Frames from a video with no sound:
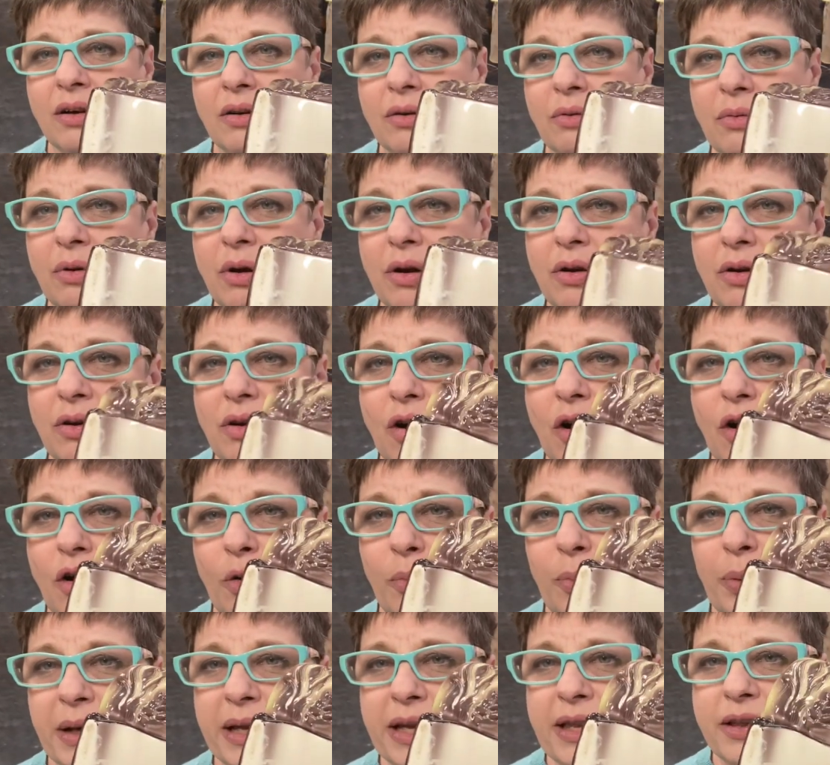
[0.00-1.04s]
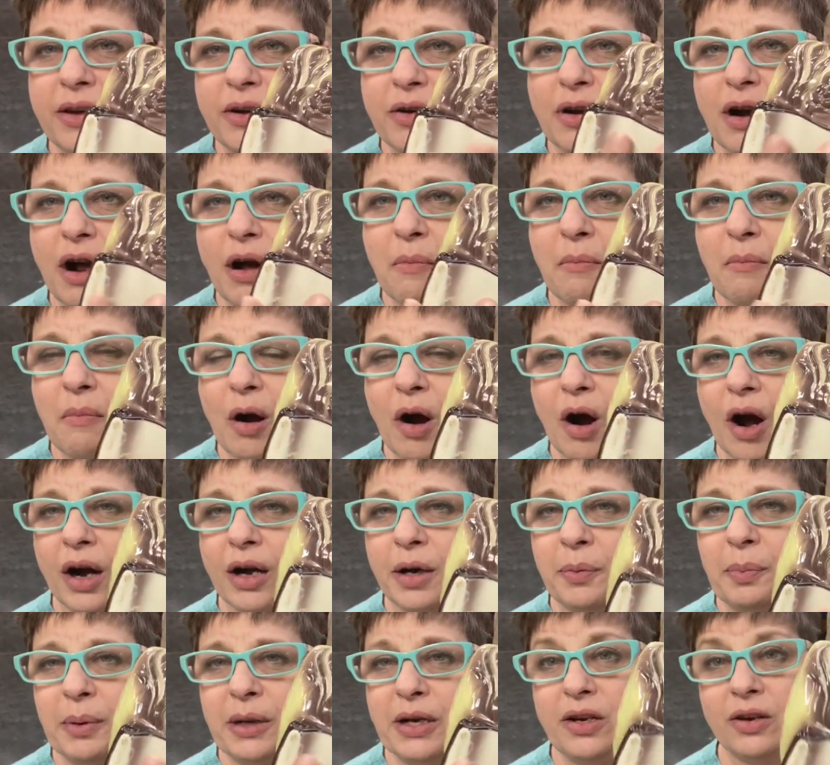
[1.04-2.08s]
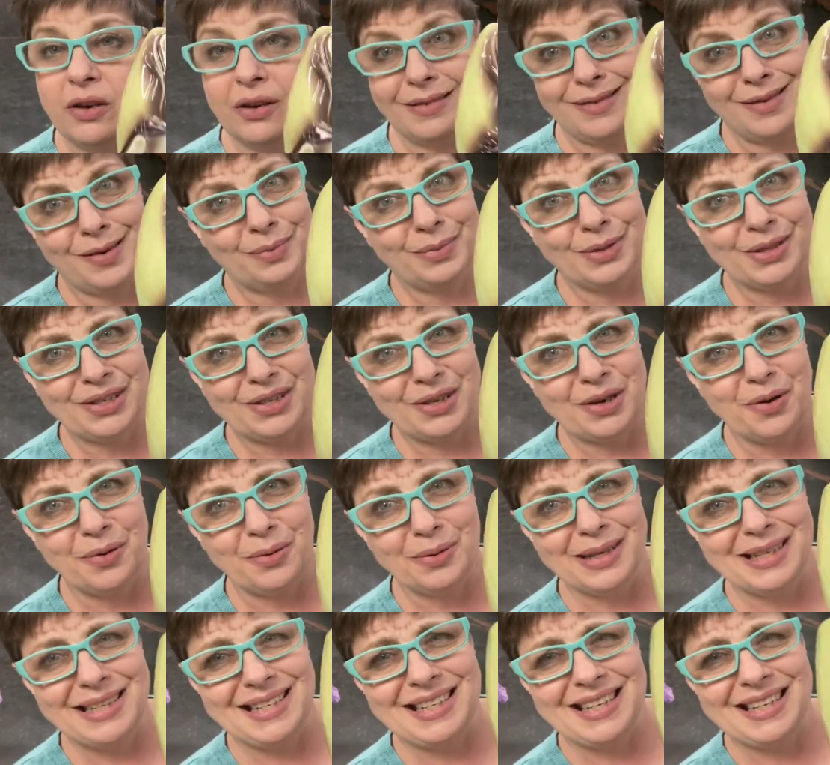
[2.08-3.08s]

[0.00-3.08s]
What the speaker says: Royal Copley. They're not marked, but you can almost always